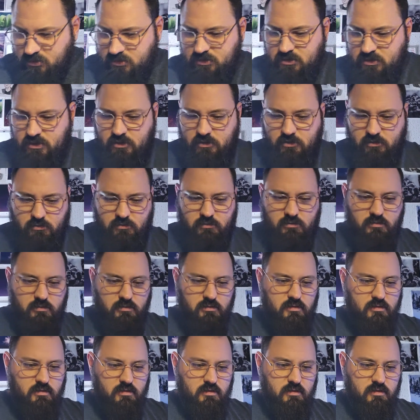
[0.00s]
So
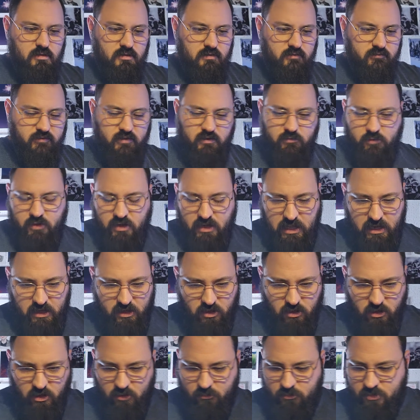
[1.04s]
if I run out of
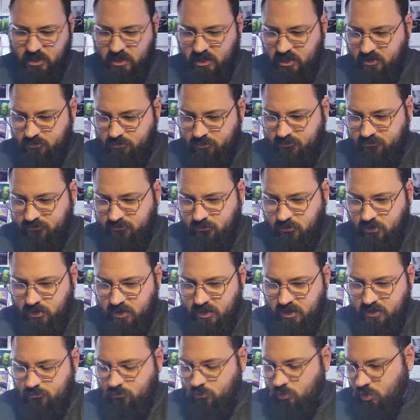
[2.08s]
carbon ink before I
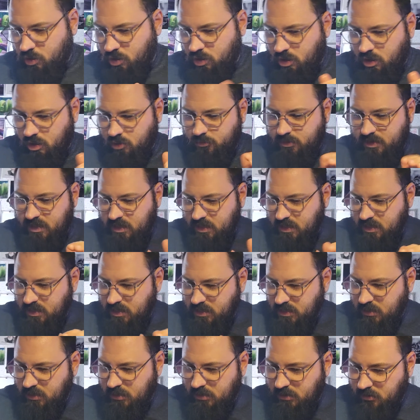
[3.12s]
get more carbon ink
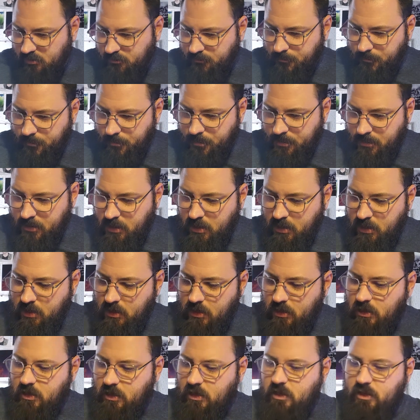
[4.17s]
in.
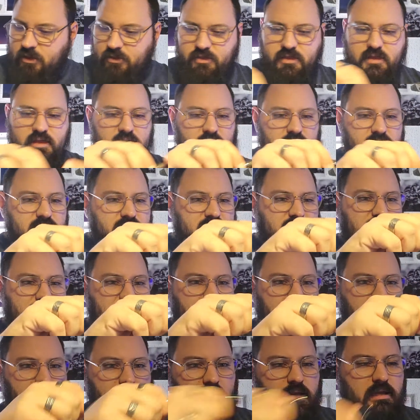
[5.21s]
This
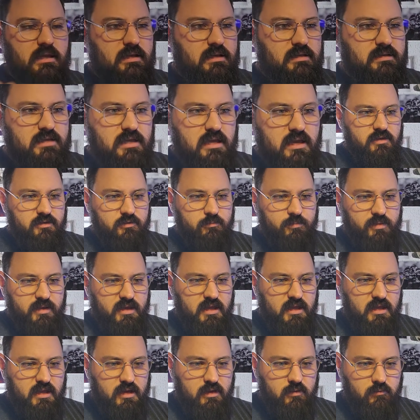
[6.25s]
is other
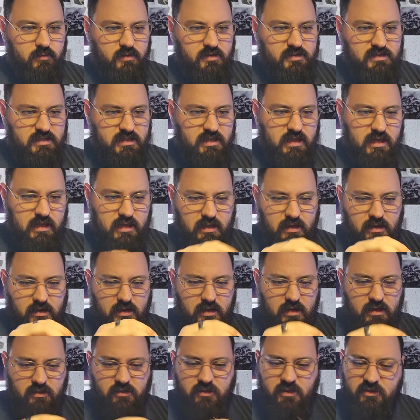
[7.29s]
pen once again.
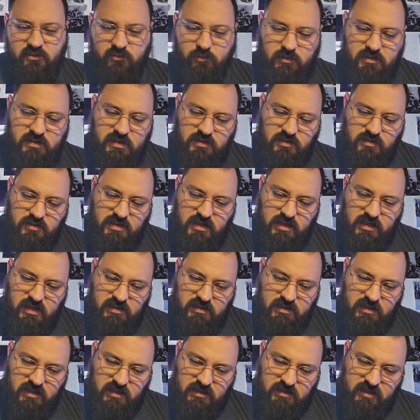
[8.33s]
And this one's interesting because
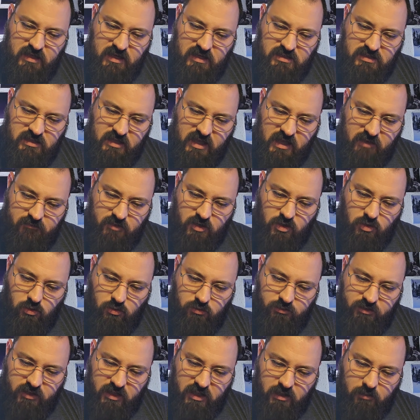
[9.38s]
it does actually have a
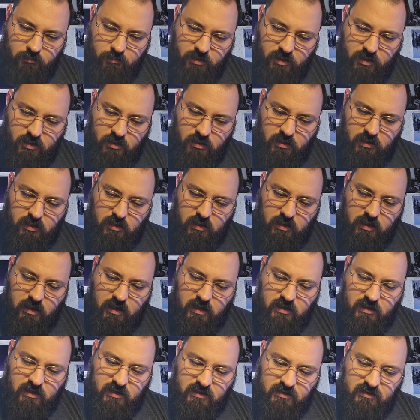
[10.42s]
gold nib.
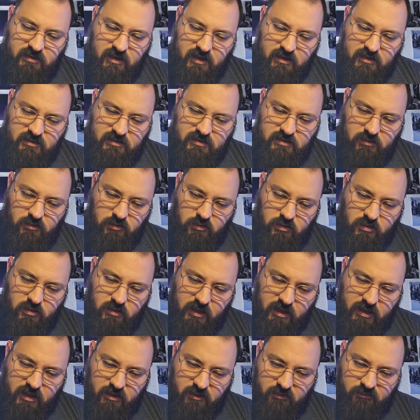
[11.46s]
And it does look
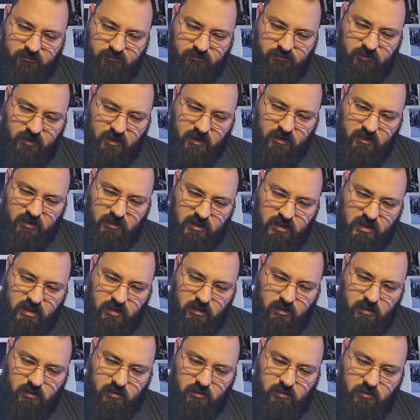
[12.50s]
like a
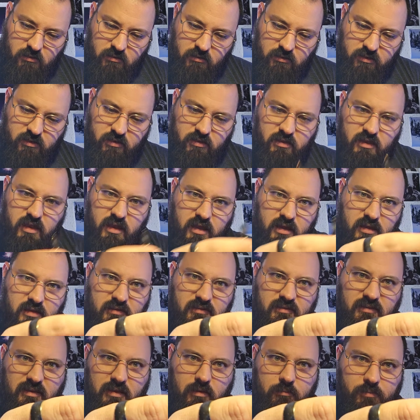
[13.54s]
fairly thick
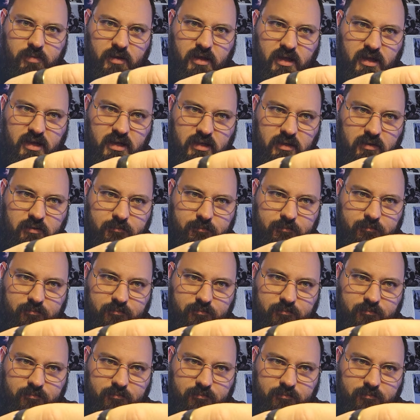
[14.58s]
tip on it.